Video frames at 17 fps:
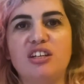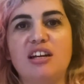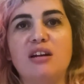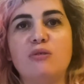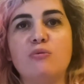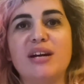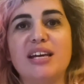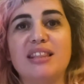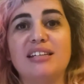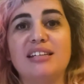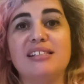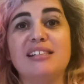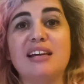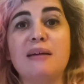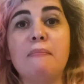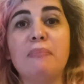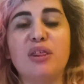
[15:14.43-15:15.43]
in a way that is
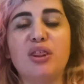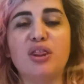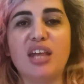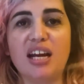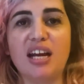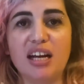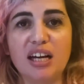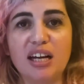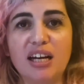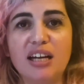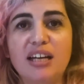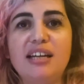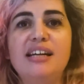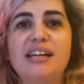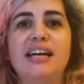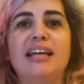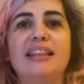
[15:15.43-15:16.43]
empathetic
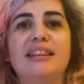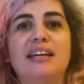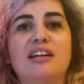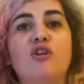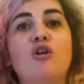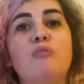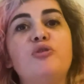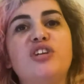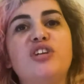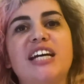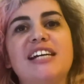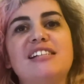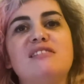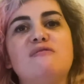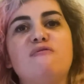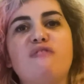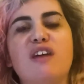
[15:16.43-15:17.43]
and that
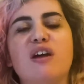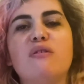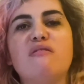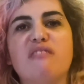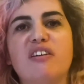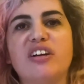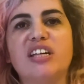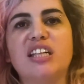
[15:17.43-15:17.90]
communicates very, very